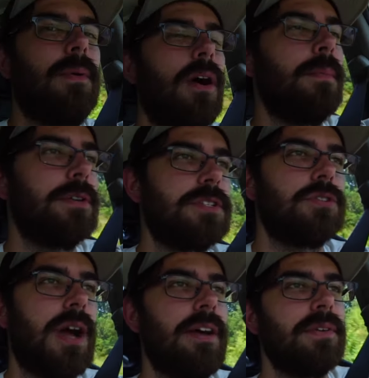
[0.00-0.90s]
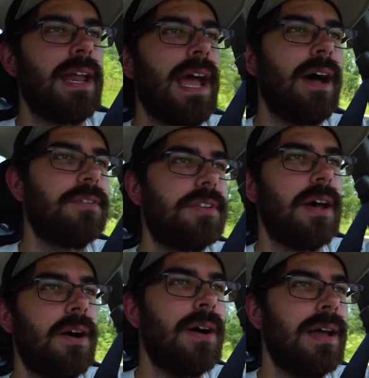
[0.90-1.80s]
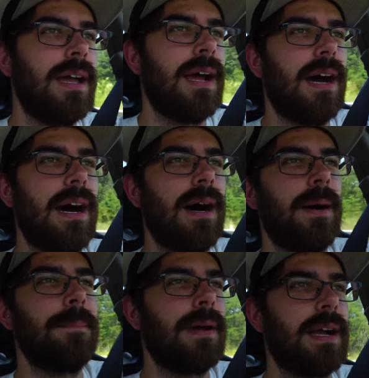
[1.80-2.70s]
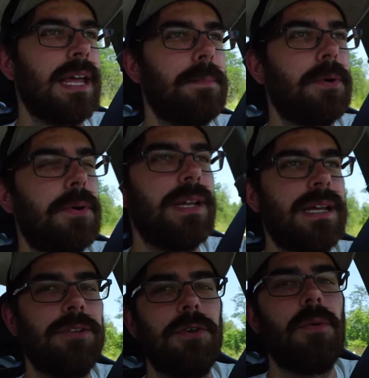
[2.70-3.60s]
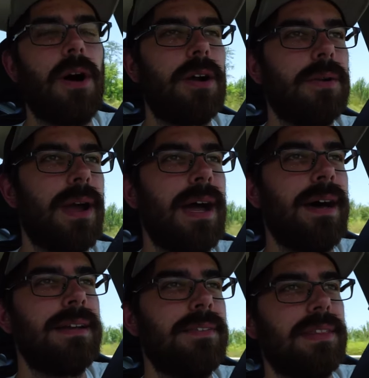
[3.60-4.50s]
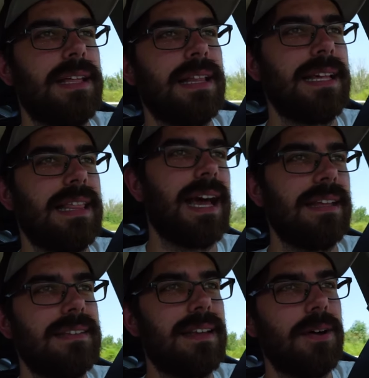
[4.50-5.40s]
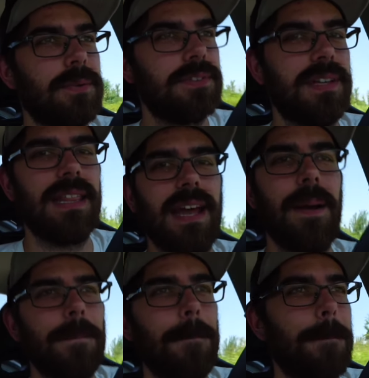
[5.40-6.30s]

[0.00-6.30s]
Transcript: We're almost a driver now, so um, i get it pulled in, do a walk around, everything like that. So we'll see you there.